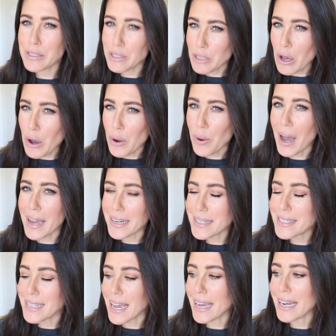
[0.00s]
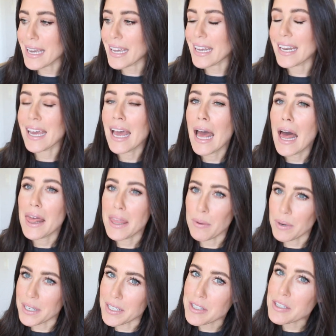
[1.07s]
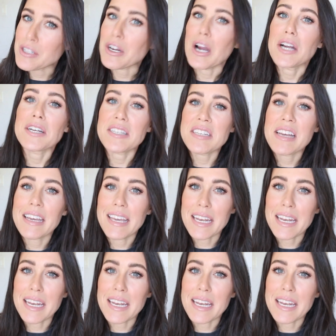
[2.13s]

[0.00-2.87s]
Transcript: So I decided that we're going to start